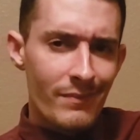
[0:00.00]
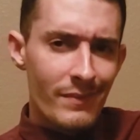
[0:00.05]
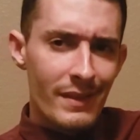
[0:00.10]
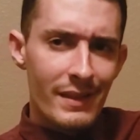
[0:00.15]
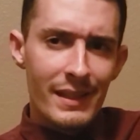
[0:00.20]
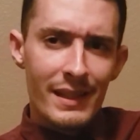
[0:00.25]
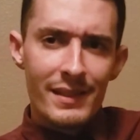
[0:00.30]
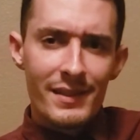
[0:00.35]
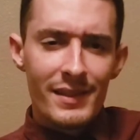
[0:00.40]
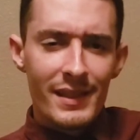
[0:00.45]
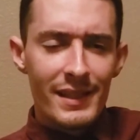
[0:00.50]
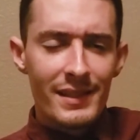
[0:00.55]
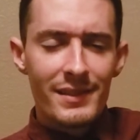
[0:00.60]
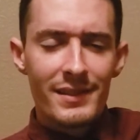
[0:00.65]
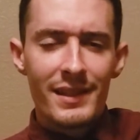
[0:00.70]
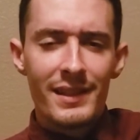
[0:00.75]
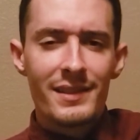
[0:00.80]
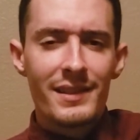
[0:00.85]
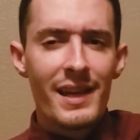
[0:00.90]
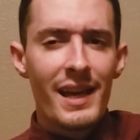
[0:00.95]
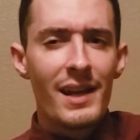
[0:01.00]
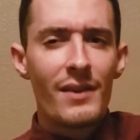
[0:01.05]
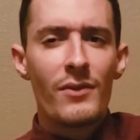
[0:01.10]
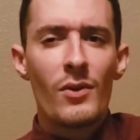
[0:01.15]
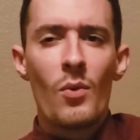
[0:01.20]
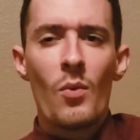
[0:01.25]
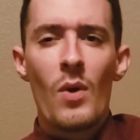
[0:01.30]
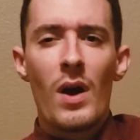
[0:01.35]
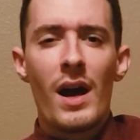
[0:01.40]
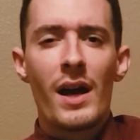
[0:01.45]
it's kind of a
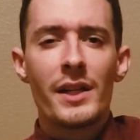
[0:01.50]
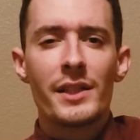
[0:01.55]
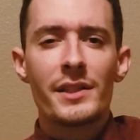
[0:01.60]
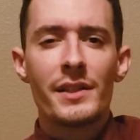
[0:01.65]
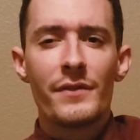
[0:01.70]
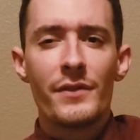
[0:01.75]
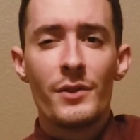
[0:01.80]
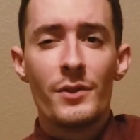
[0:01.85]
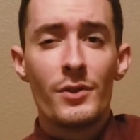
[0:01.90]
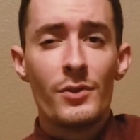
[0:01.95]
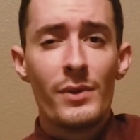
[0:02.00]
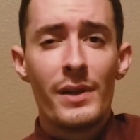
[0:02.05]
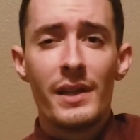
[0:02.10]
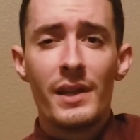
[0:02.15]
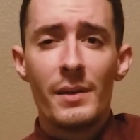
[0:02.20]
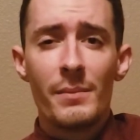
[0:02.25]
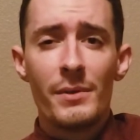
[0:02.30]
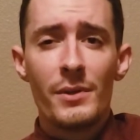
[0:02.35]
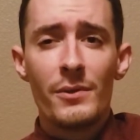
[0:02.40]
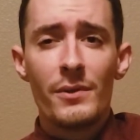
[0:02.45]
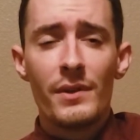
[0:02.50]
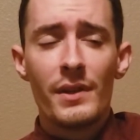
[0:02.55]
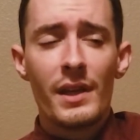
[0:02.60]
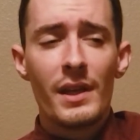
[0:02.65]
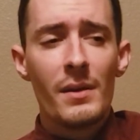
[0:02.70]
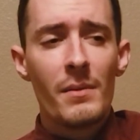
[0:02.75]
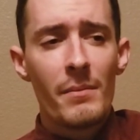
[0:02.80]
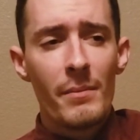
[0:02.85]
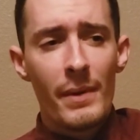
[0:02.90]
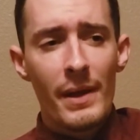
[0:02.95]
wash if you do end up using
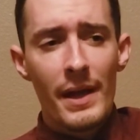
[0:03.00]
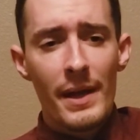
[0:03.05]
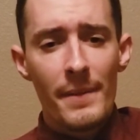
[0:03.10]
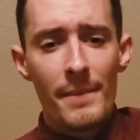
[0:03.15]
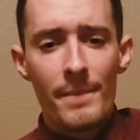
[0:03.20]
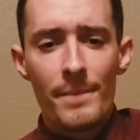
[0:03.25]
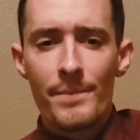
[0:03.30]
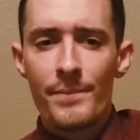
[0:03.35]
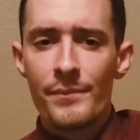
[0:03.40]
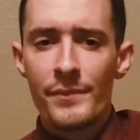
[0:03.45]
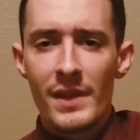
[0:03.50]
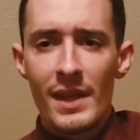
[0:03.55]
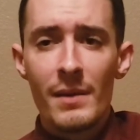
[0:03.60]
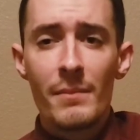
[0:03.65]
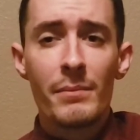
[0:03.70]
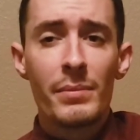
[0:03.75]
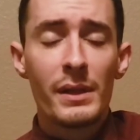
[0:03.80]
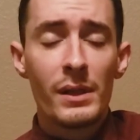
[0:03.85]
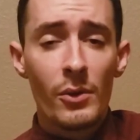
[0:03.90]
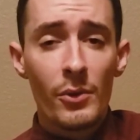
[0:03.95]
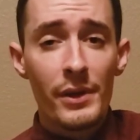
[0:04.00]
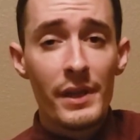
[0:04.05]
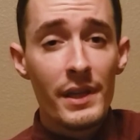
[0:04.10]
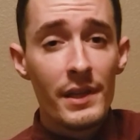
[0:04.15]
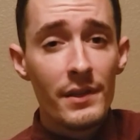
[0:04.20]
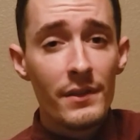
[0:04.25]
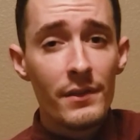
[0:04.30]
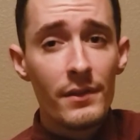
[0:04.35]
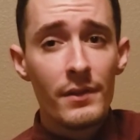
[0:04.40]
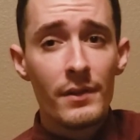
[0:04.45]
it, but
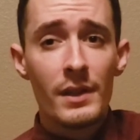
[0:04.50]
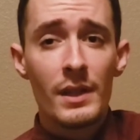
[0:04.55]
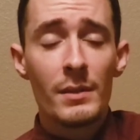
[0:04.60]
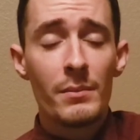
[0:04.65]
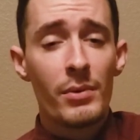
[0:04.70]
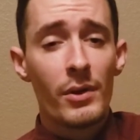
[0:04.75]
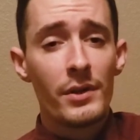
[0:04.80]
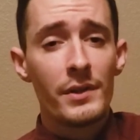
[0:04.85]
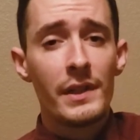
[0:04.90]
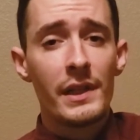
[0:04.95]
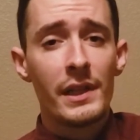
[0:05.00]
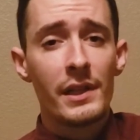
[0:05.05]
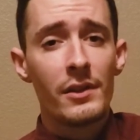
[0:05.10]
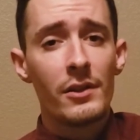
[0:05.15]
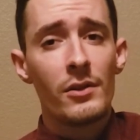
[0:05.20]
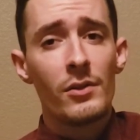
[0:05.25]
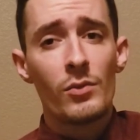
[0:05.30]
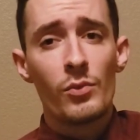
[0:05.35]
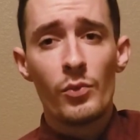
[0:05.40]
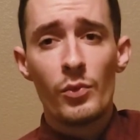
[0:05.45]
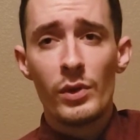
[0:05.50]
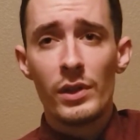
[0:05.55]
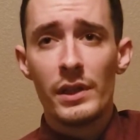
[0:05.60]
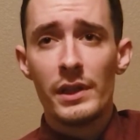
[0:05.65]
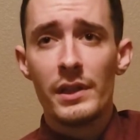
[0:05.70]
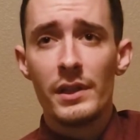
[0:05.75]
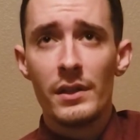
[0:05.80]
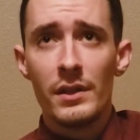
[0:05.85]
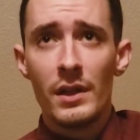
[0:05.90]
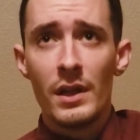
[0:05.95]
employees in particular
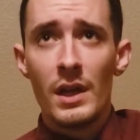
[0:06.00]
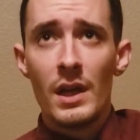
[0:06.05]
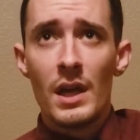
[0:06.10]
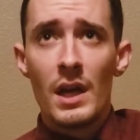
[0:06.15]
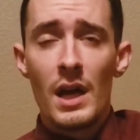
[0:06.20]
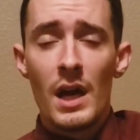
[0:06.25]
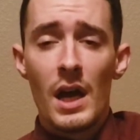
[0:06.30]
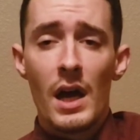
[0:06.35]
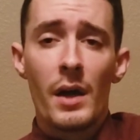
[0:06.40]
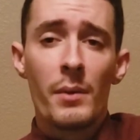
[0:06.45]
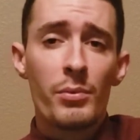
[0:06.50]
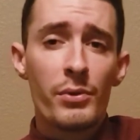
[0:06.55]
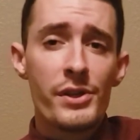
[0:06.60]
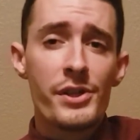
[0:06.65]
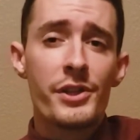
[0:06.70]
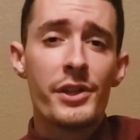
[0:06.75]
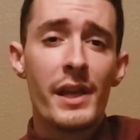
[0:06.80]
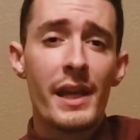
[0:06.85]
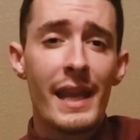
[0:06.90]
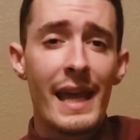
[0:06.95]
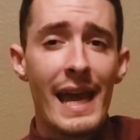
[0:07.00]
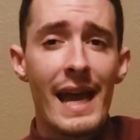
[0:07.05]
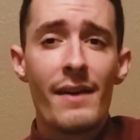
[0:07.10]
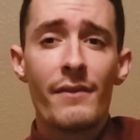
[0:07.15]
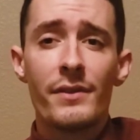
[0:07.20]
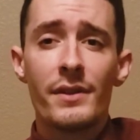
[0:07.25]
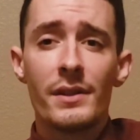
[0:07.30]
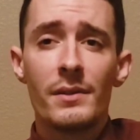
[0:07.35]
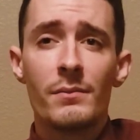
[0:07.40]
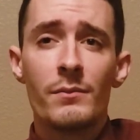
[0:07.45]
really appreciate
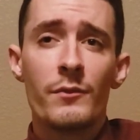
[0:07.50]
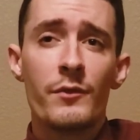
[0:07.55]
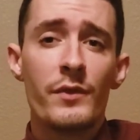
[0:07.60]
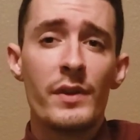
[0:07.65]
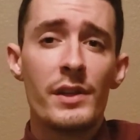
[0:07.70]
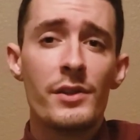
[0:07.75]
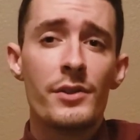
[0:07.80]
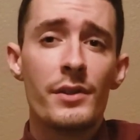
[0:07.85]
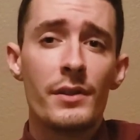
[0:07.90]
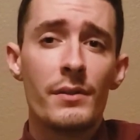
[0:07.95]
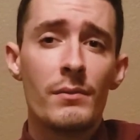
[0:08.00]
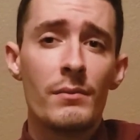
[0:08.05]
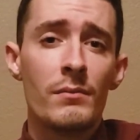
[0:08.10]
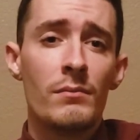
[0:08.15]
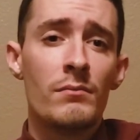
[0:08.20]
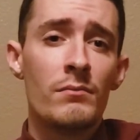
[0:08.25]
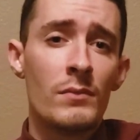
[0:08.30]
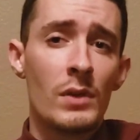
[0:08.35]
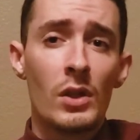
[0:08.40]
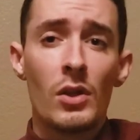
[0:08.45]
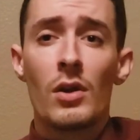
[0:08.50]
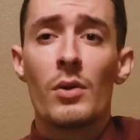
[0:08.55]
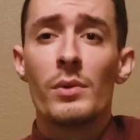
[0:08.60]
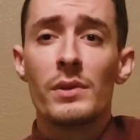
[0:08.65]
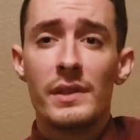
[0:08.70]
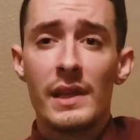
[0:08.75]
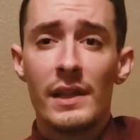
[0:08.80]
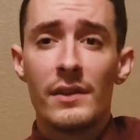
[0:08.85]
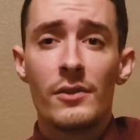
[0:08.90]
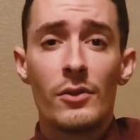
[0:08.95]
having vision along with
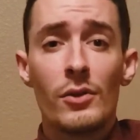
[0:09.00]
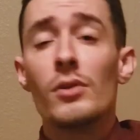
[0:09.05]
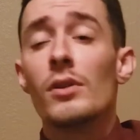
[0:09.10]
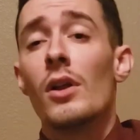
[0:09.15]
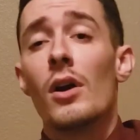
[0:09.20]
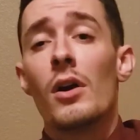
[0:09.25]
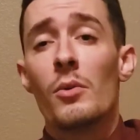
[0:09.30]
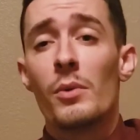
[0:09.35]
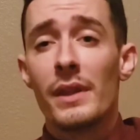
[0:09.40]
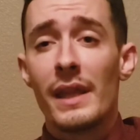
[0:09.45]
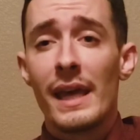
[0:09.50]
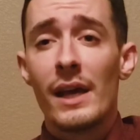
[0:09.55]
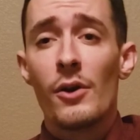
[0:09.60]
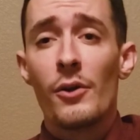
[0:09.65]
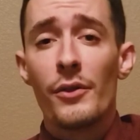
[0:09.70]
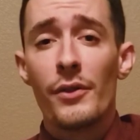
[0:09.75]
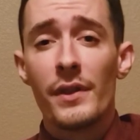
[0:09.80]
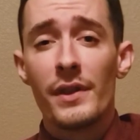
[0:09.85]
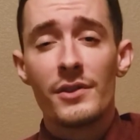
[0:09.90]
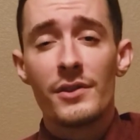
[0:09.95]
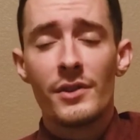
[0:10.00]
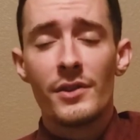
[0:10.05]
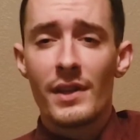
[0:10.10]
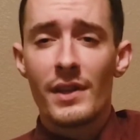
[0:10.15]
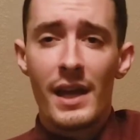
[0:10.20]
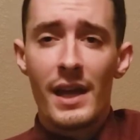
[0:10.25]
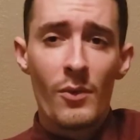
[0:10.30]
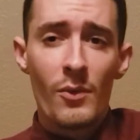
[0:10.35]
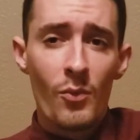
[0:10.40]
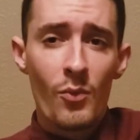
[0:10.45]
dental, along with health. It's just
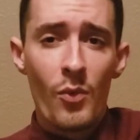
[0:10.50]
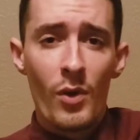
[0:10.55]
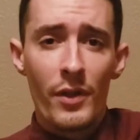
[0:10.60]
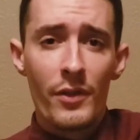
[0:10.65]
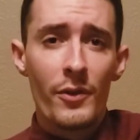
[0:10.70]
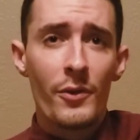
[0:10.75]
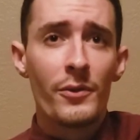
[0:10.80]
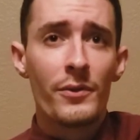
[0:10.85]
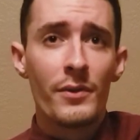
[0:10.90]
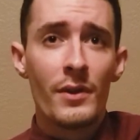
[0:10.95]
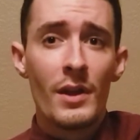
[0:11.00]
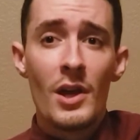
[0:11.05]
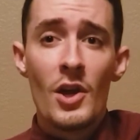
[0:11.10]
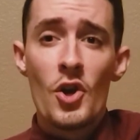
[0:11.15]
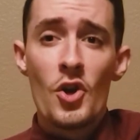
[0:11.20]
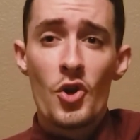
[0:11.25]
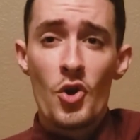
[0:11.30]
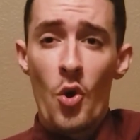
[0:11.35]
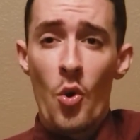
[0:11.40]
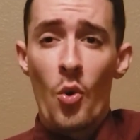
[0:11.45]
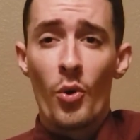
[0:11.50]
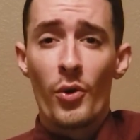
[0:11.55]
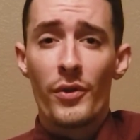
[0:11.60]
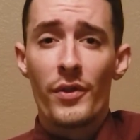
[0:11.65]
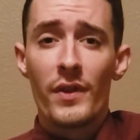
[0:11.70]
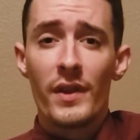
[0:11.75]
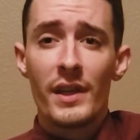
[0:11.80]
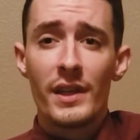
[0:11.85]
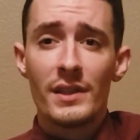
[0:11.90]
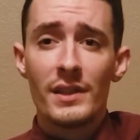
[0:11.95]
kind of one of those core
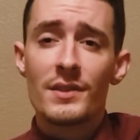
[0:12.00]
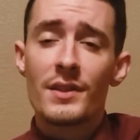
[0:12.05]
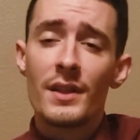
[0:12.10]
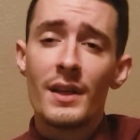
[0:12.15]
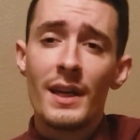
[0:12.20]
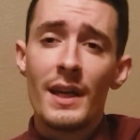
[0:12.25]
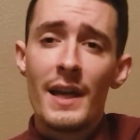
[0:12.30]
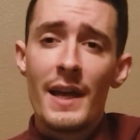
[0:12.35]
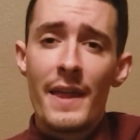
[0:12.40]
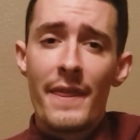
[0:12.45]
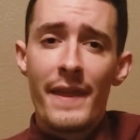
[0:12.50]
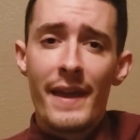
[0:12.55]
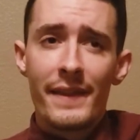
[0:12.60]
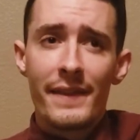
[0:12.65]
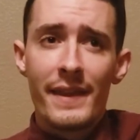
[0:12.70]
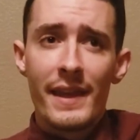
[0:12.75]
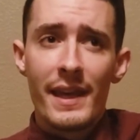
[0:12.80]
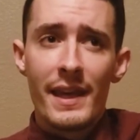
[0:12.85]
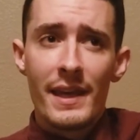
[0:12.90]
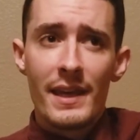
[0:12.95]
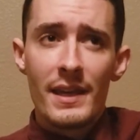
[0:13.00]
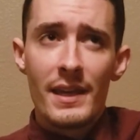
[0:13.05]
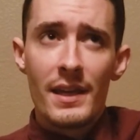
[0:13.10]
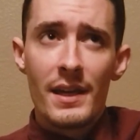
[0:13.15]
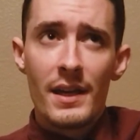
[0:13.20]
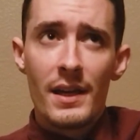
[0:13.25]
things that they